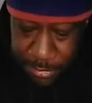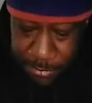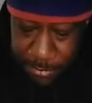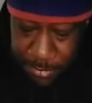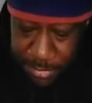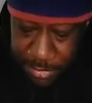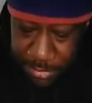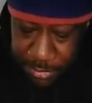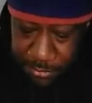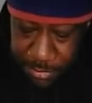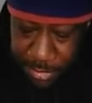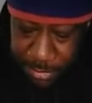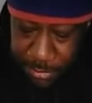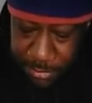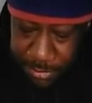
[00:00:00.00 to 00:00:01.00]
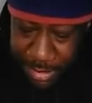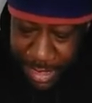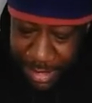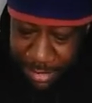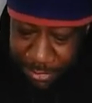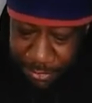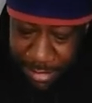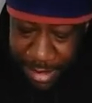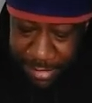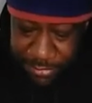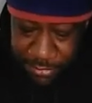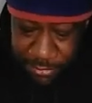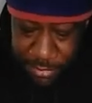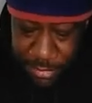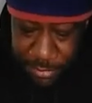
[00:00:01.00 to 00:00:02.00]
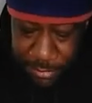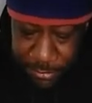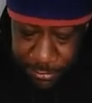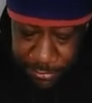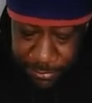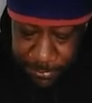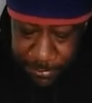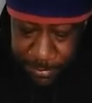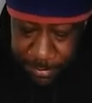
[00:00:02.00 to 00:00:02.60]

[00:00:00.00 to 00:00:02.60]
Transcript: where the grickle grass grows,